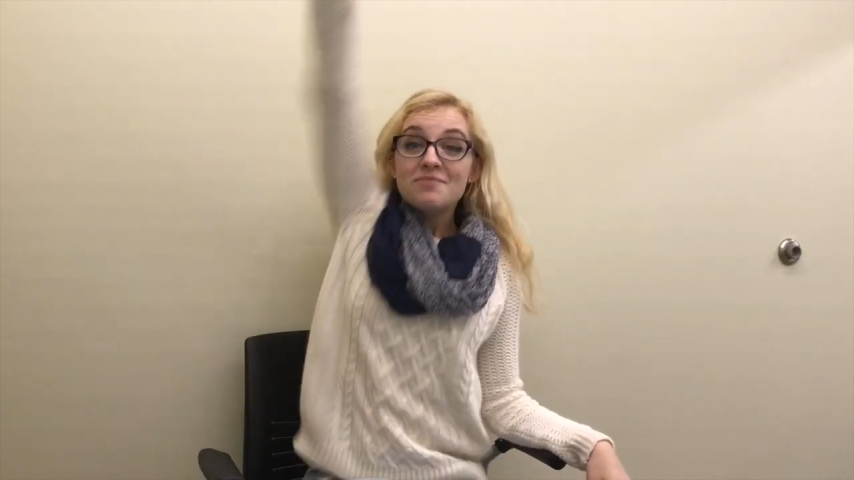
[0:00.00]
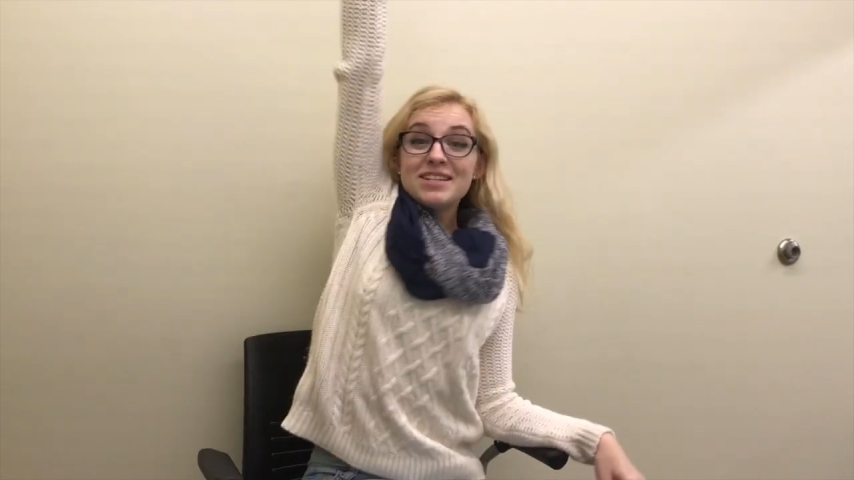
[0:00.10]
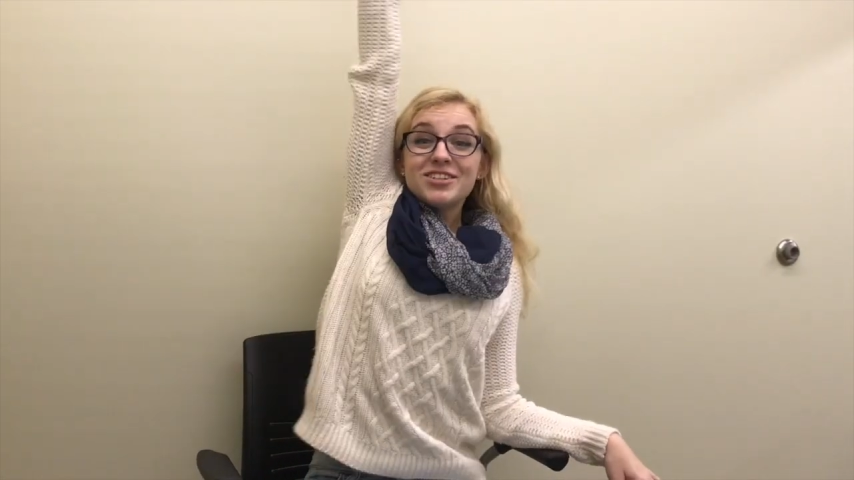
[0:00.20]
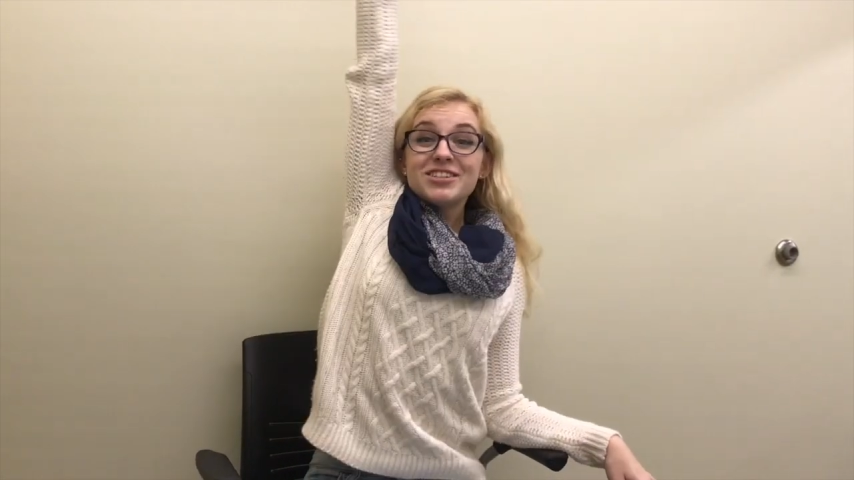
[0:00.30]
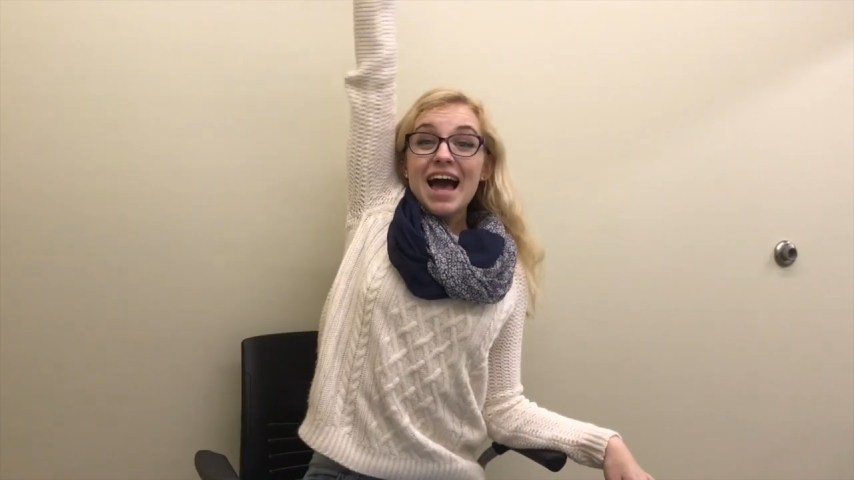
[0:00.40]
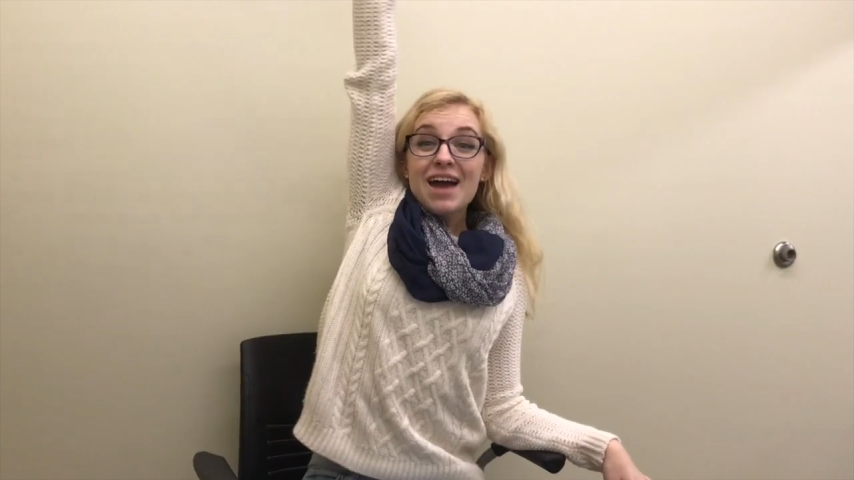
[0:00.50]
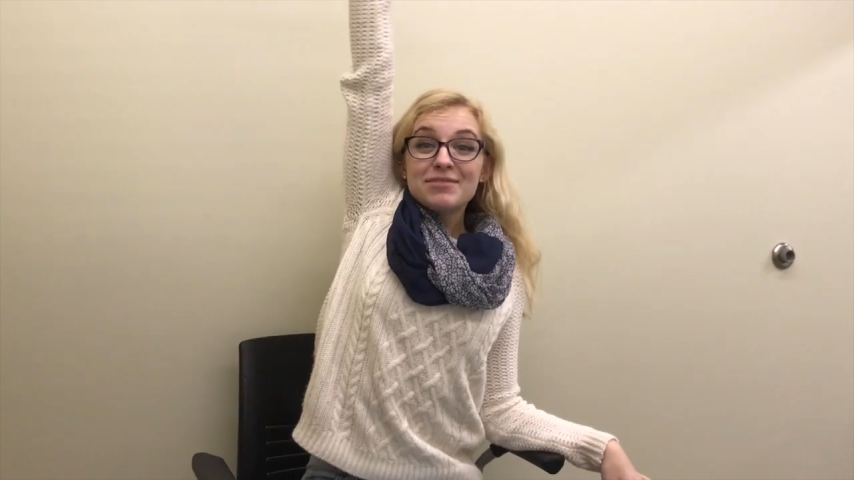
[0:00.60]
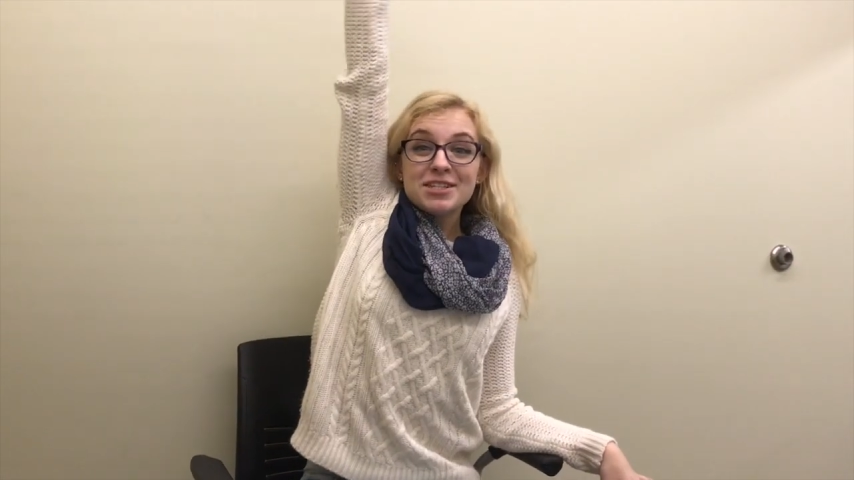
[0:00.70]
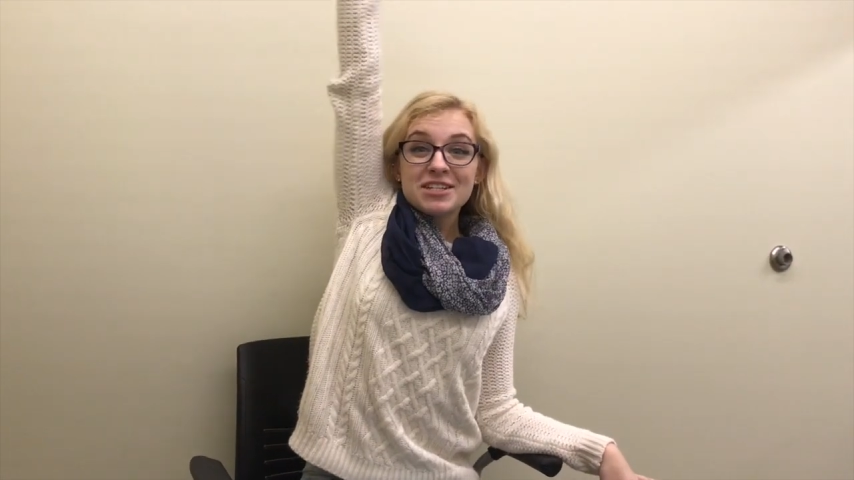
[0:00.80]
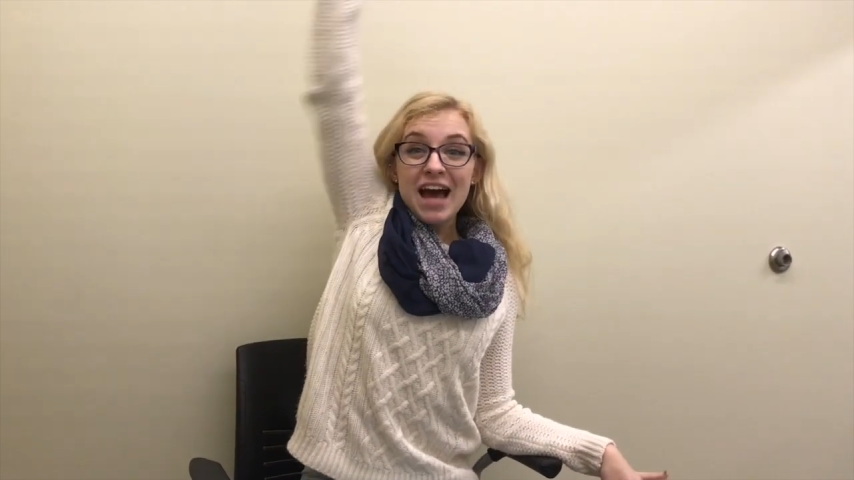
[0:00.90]

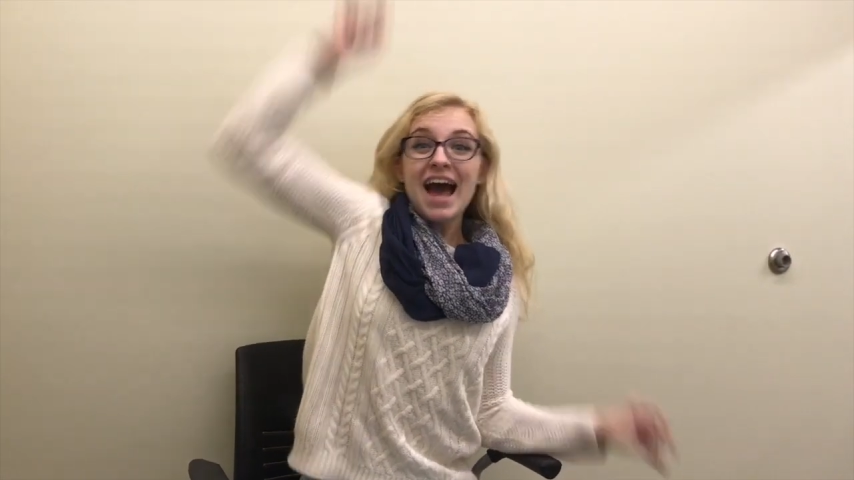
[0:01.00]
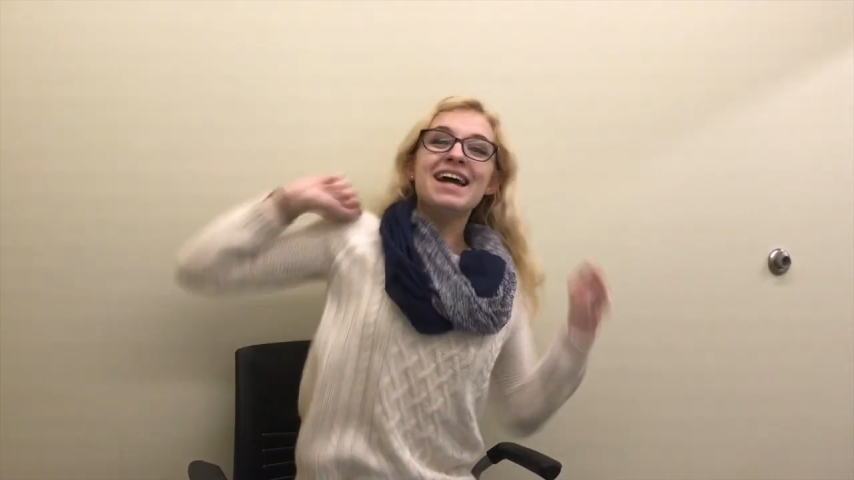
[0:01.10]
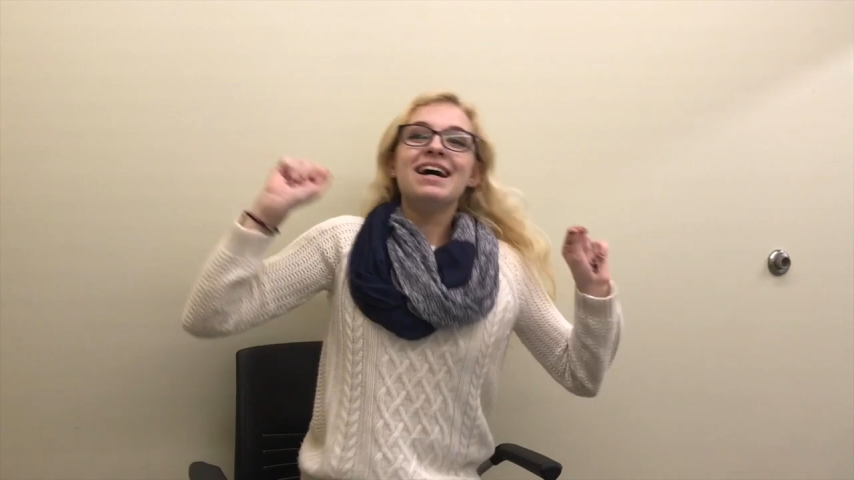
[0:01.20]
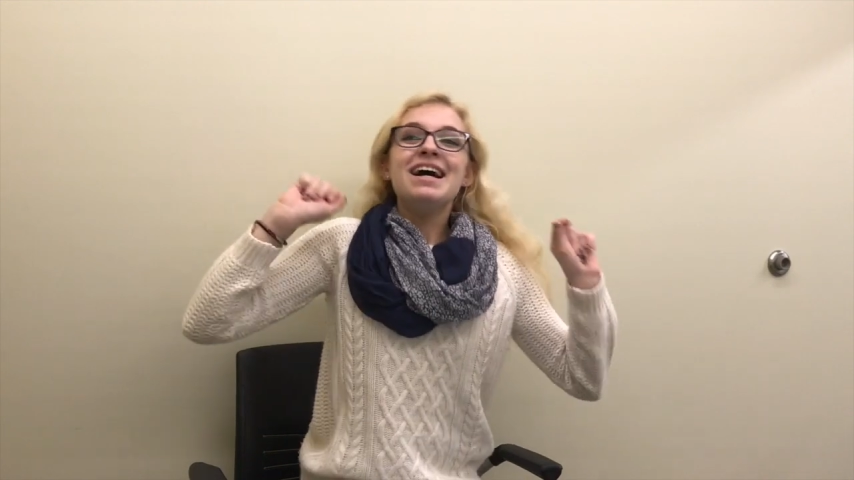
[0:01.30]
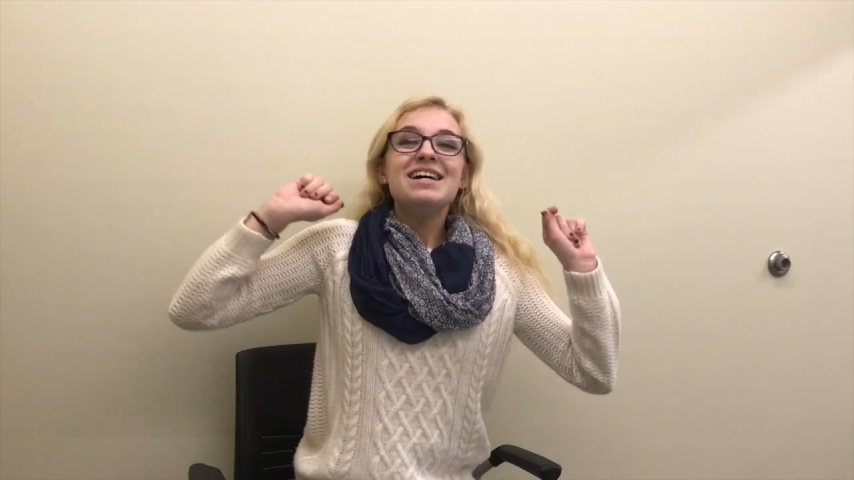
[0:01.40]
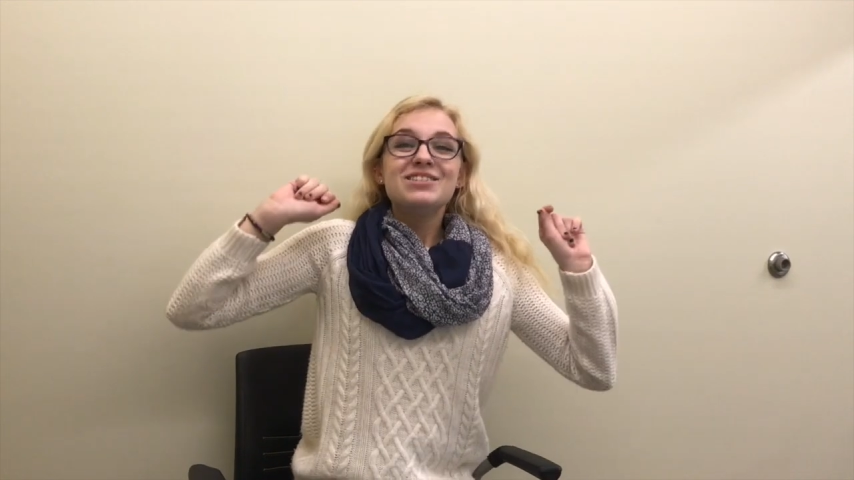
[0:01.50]
Mr. Ty,